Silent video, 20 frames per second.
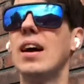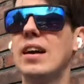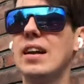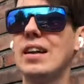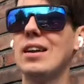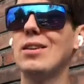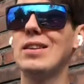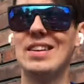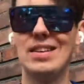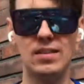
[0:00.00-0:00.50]

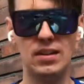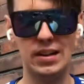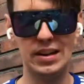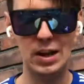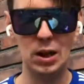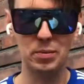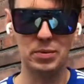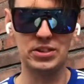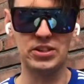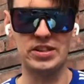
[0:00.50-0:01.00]

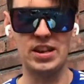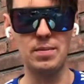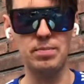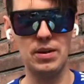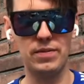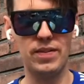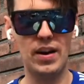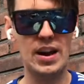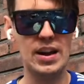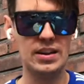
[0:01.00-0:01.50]
little bit
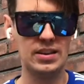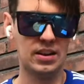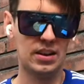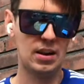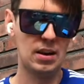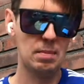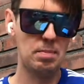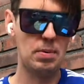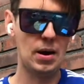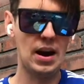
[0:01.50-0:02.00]
simplified,
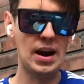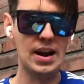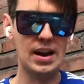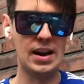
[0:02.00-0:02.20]
but